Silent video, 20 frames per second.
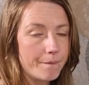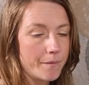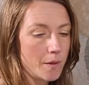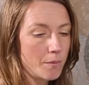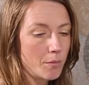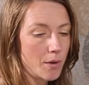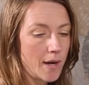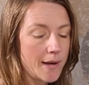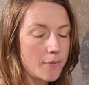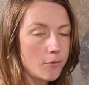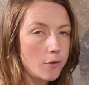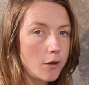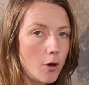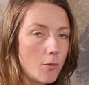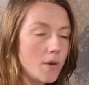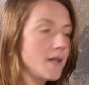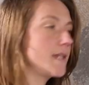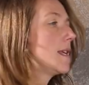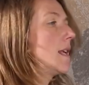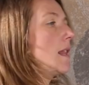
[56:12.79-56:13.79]
The bride will
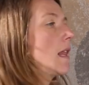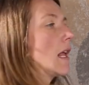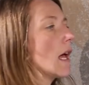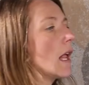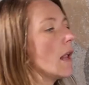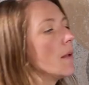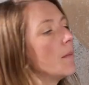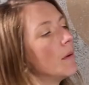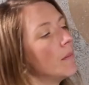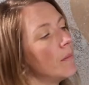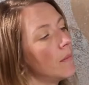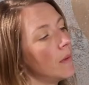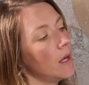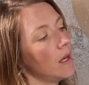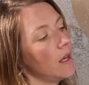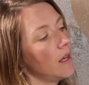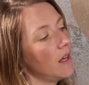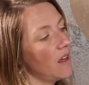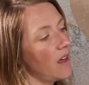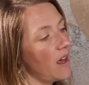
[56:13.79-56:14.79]
always see the album
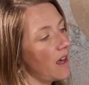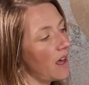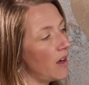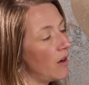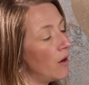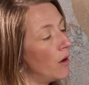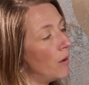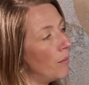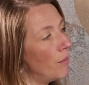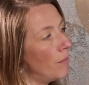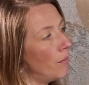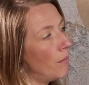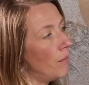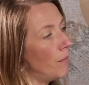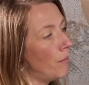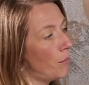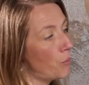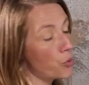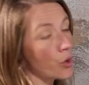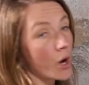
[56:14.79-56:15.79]
um,
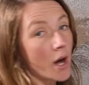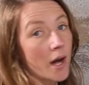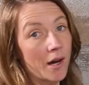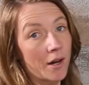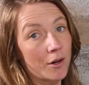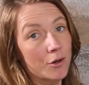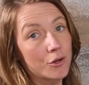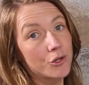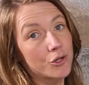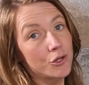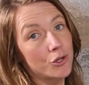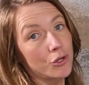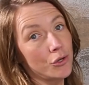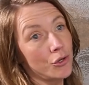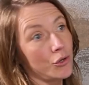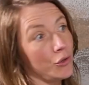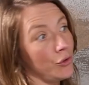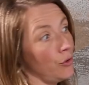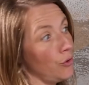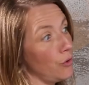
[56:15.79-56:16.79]
prior
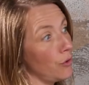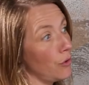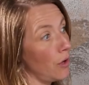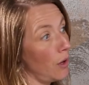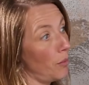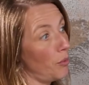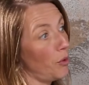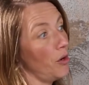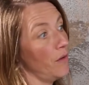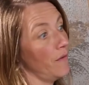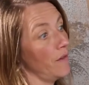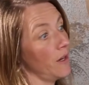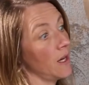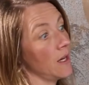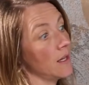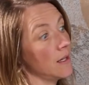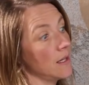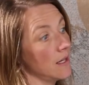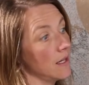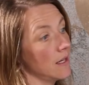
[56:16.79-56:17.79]
to approving
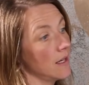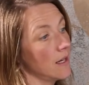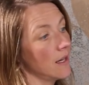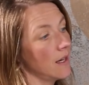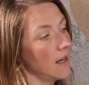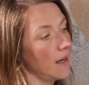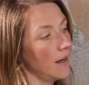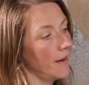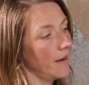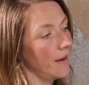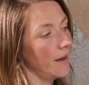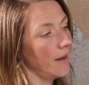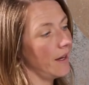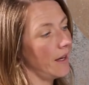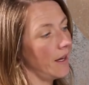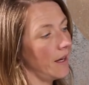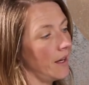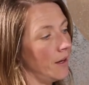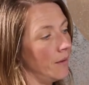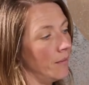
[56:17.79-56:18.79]
it,
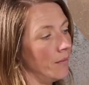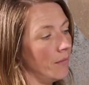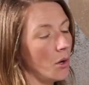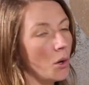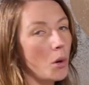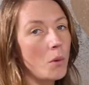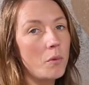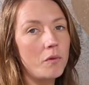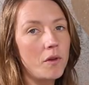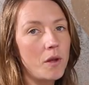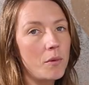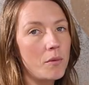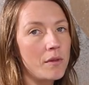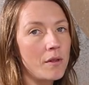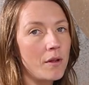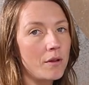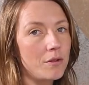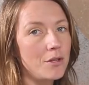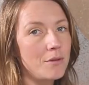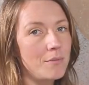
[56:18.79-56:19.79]
um, hopefully with
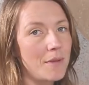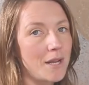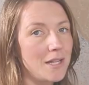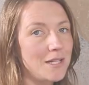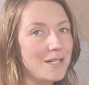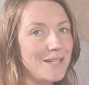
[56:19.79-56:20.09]
not too many